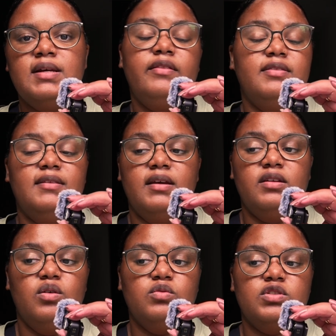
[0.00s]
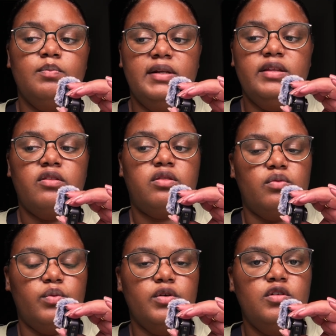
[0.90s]
and they don't bleed
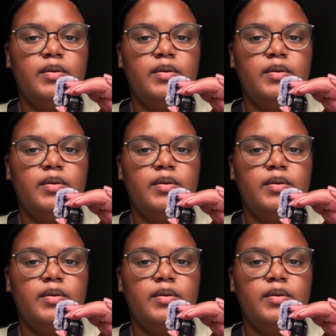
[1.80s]
through,